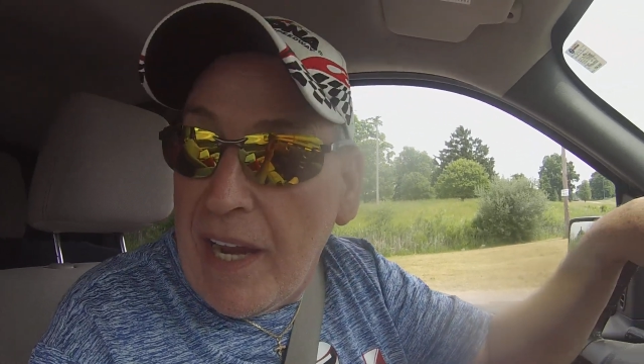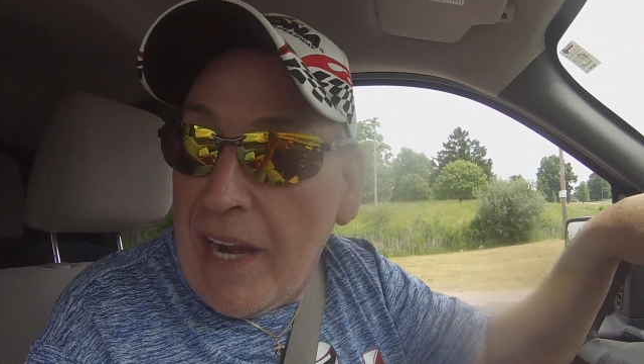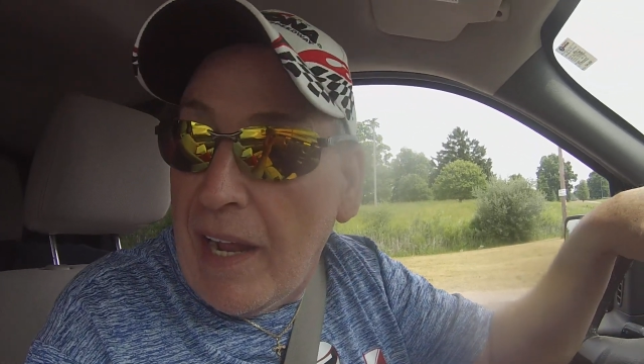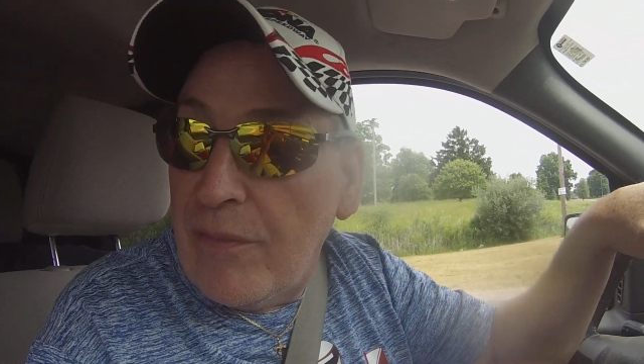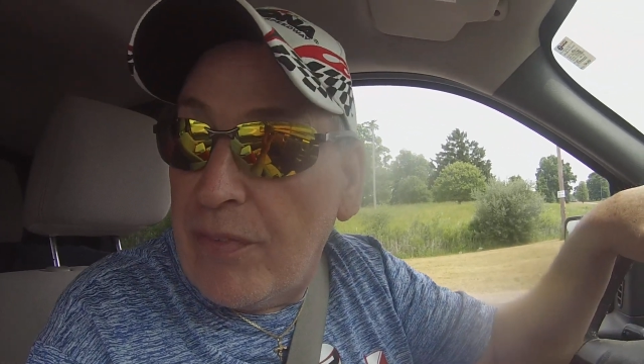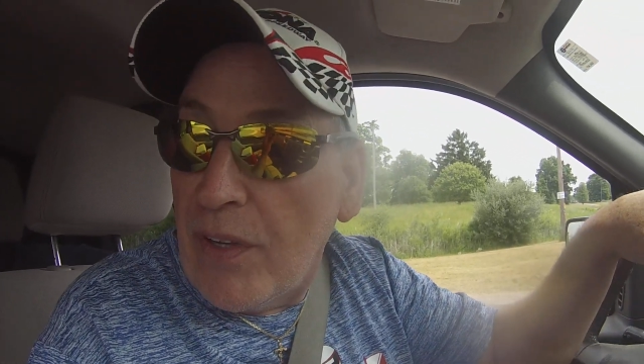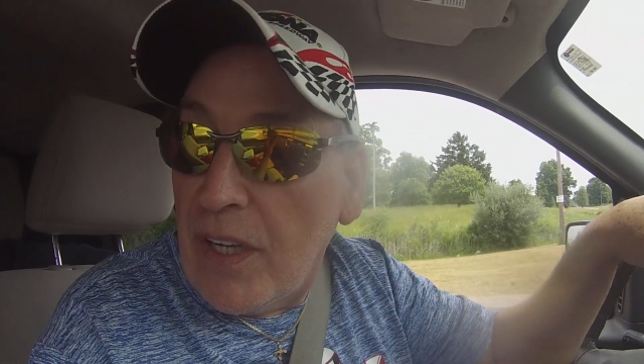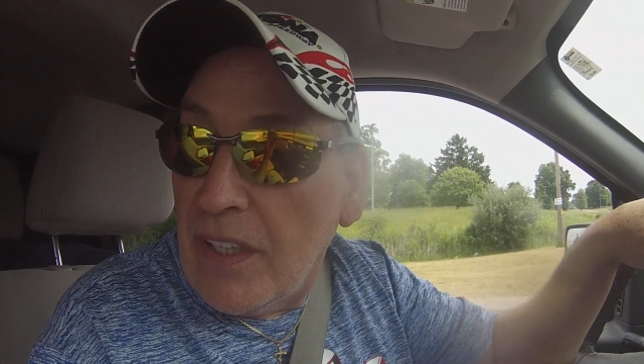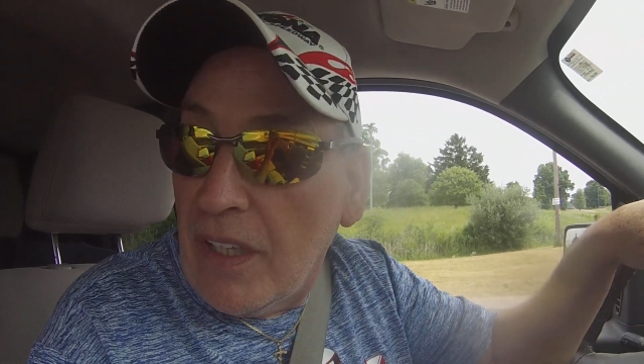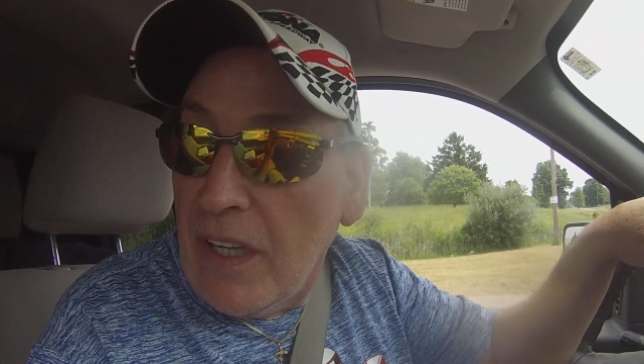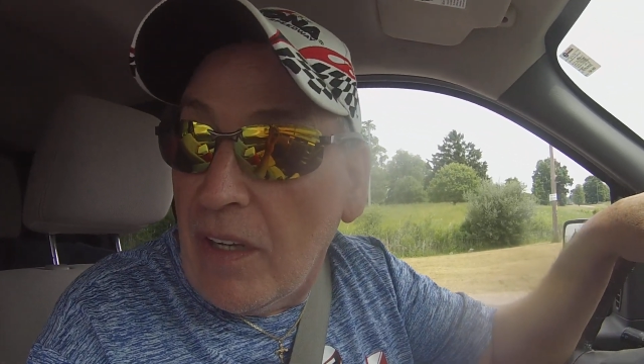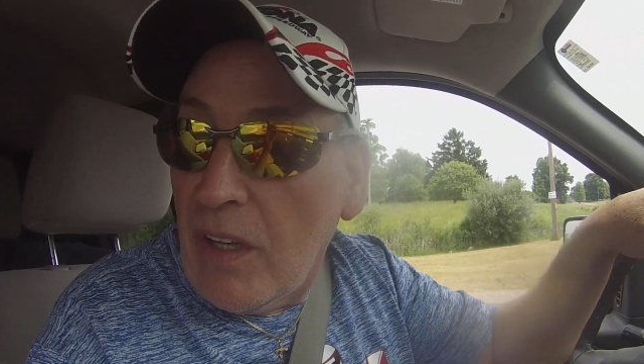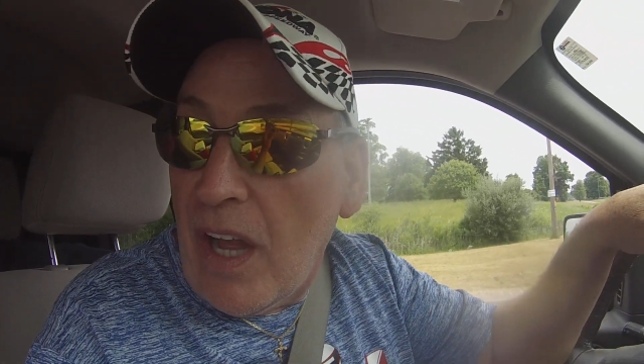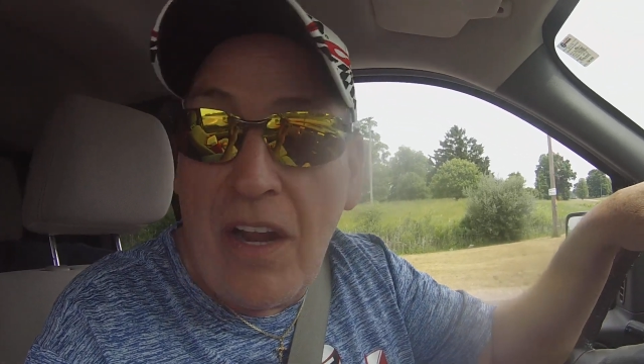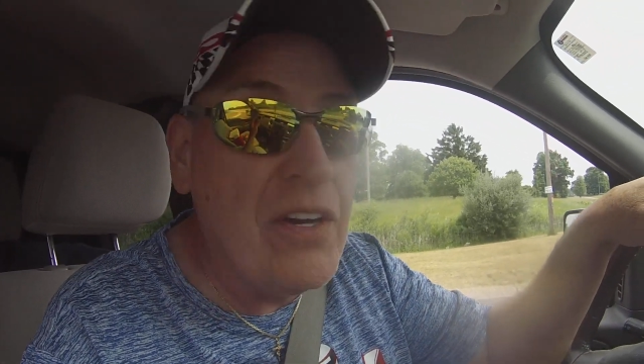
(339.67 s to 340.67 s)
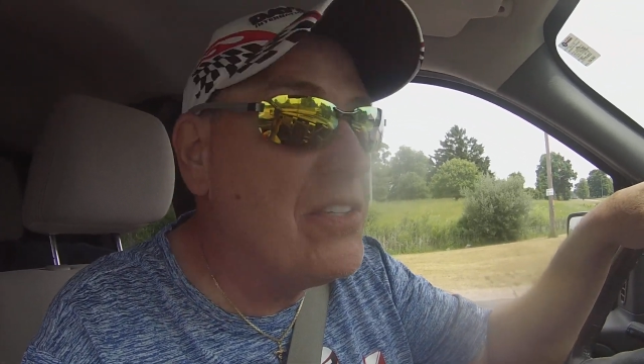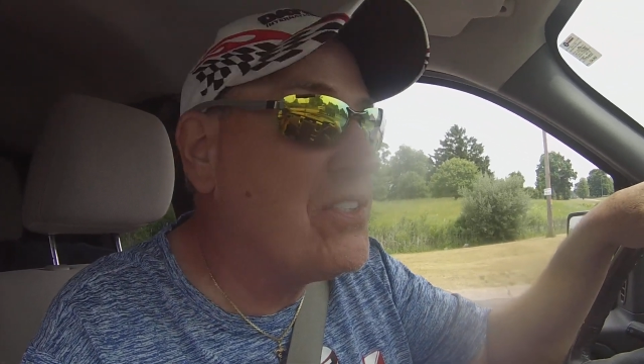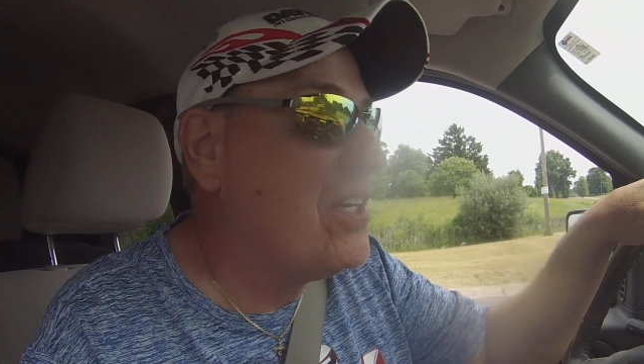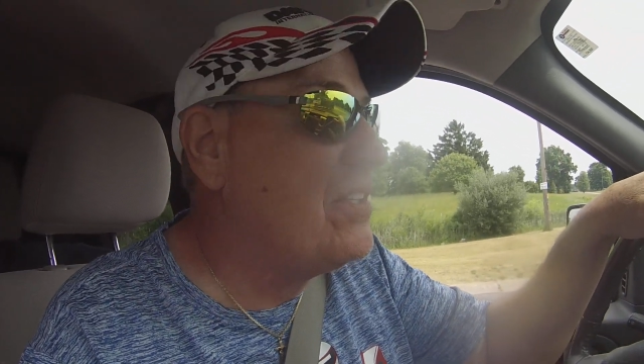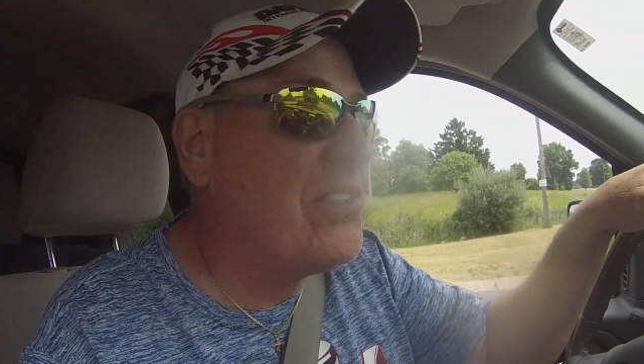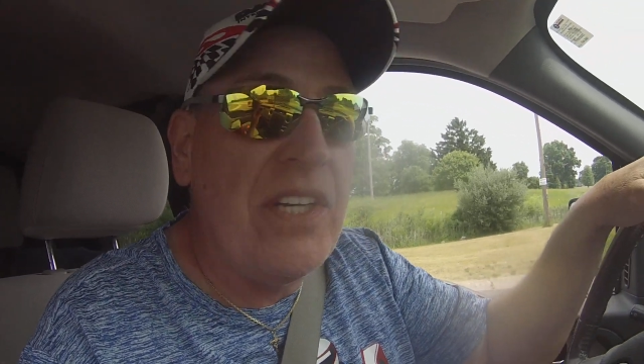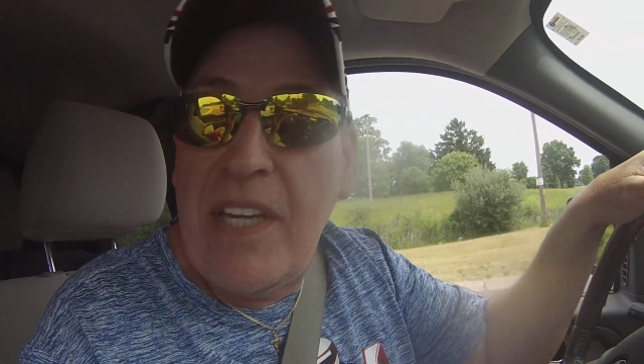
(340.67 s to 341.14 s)
and for a little
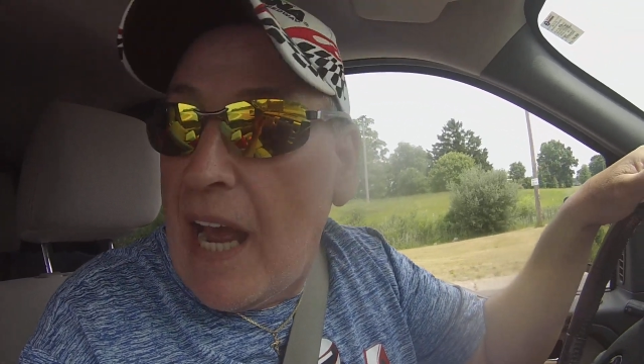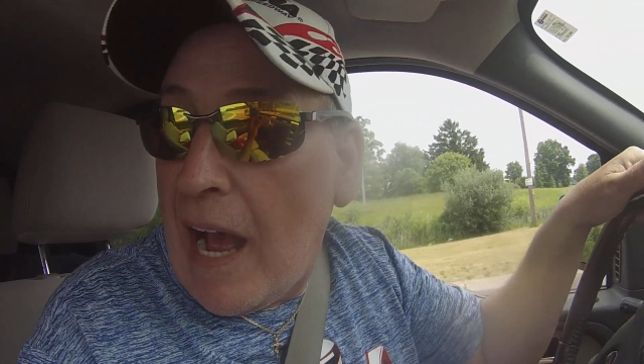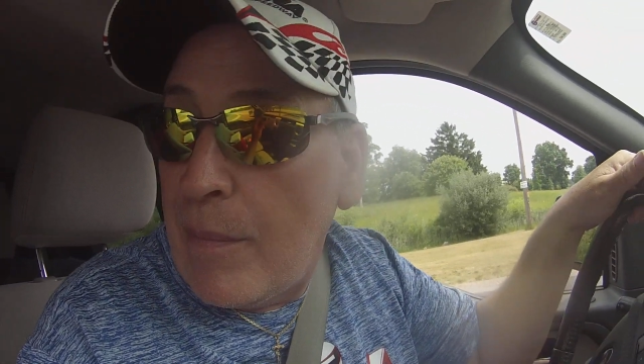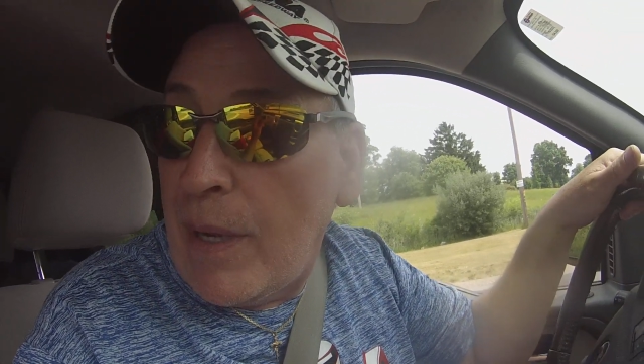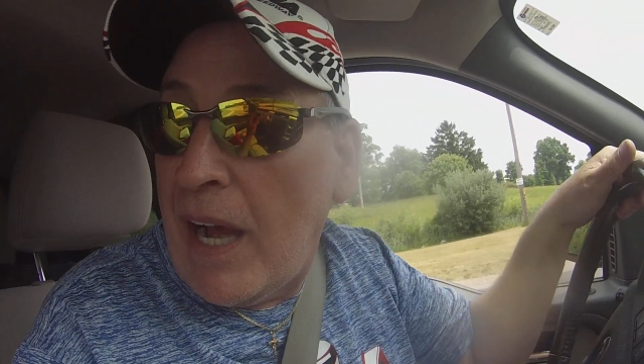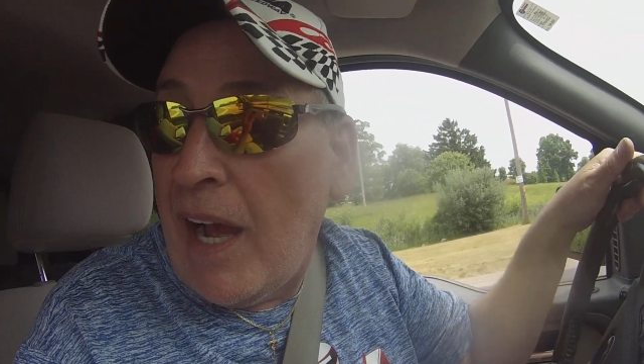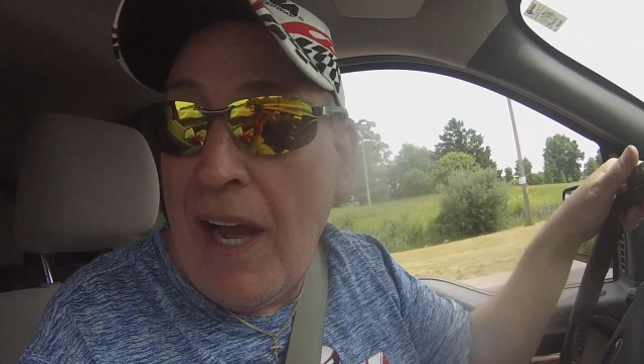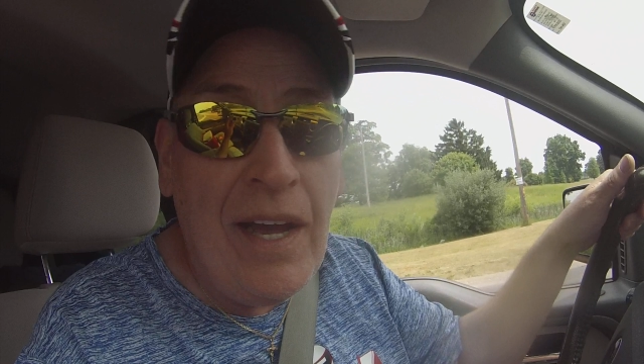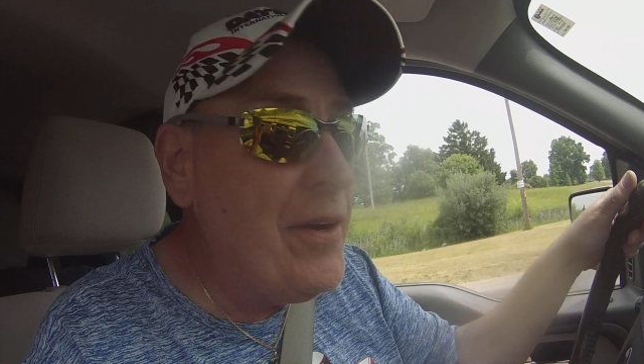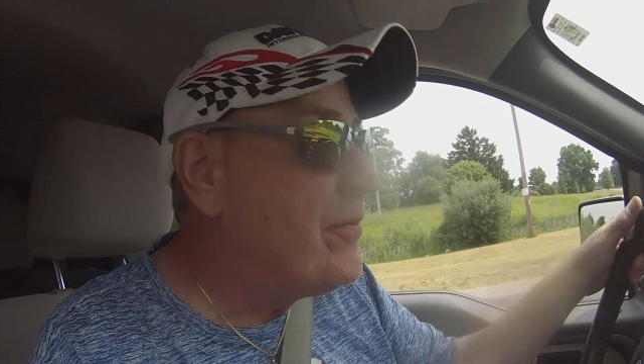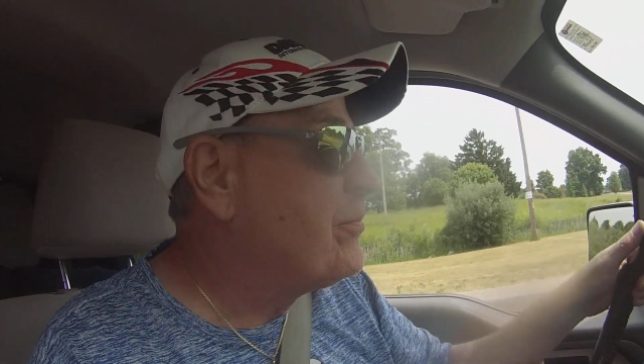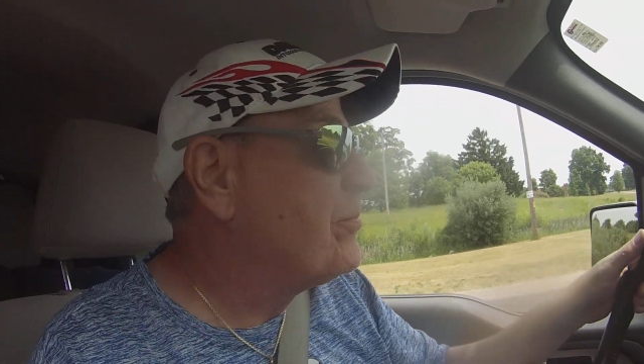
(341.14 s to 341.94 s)
100cc Yamaha,